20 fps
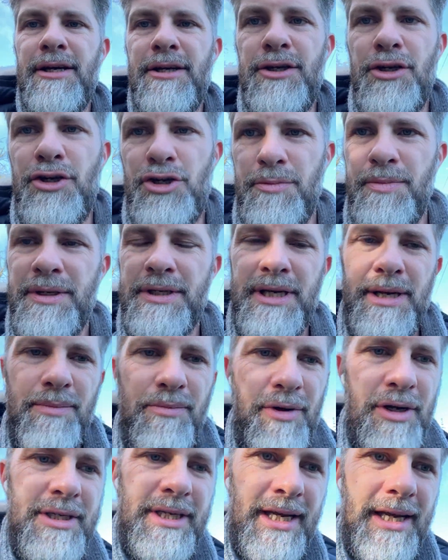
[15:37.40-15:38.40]
You should be sitting
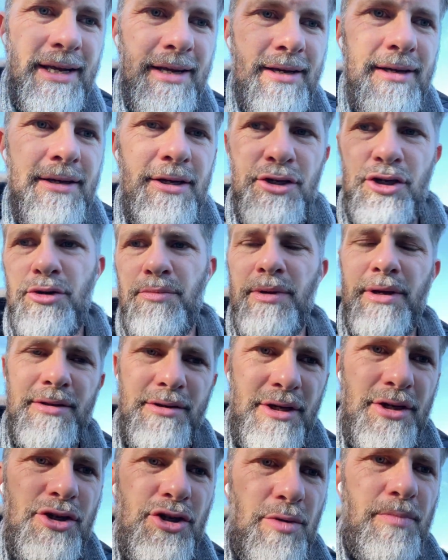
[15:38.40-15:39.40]
pretty. You
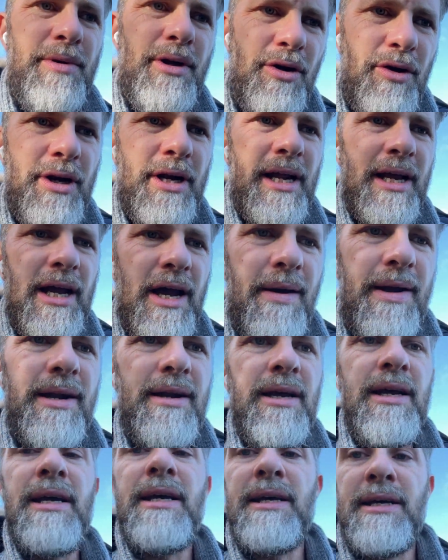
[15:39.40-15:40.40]
should be looking and going,
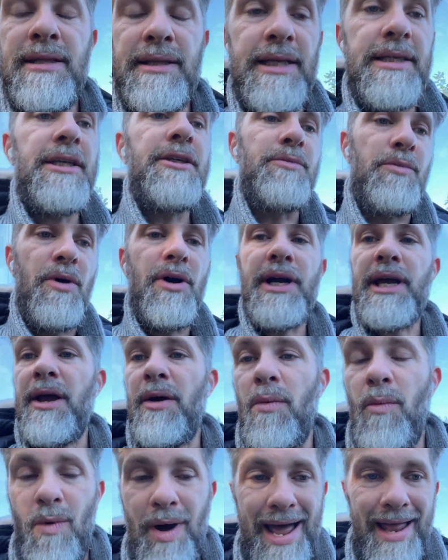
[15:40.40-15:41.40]
this is
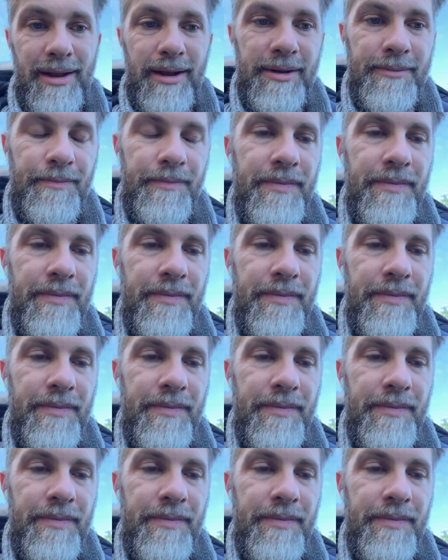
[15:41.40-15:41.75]
working well.